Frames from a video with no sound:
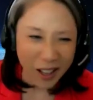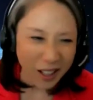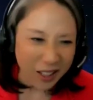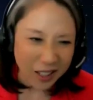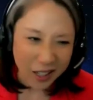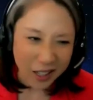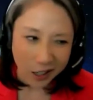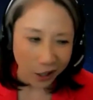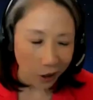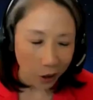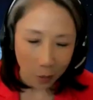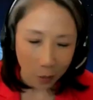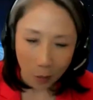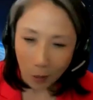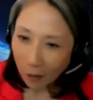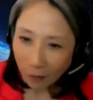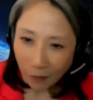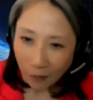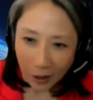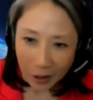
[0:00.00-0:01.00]
And that's not how you
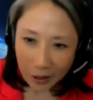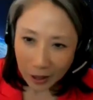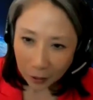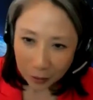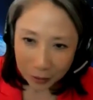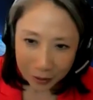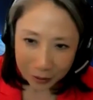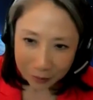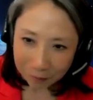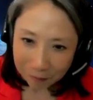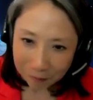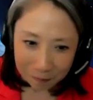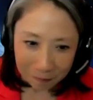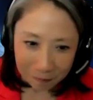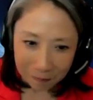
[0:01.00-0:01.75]
want to find out.